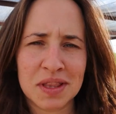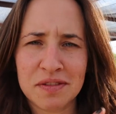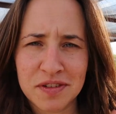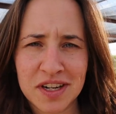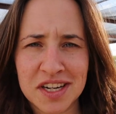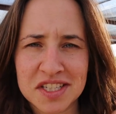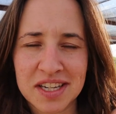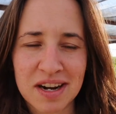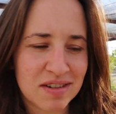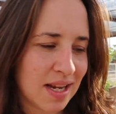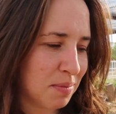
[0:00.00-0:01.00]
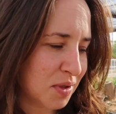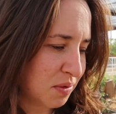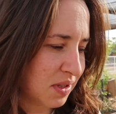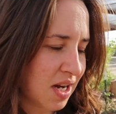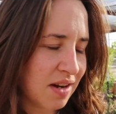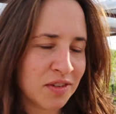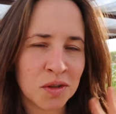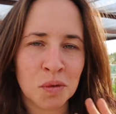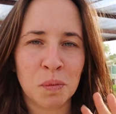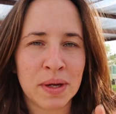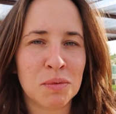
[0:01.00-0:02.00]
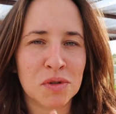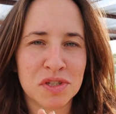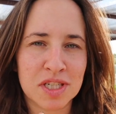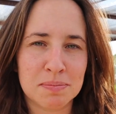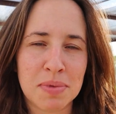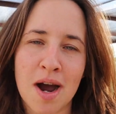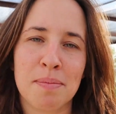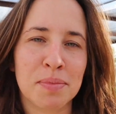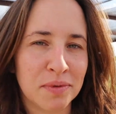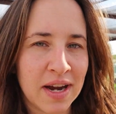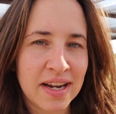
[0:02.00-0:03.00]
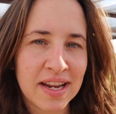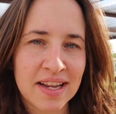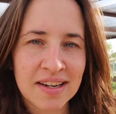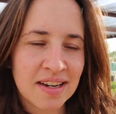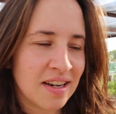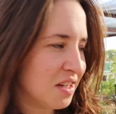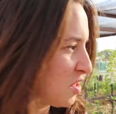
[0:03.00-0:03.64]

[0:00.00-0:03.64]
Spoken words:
with the footage that I was able to recover, we will just pop right in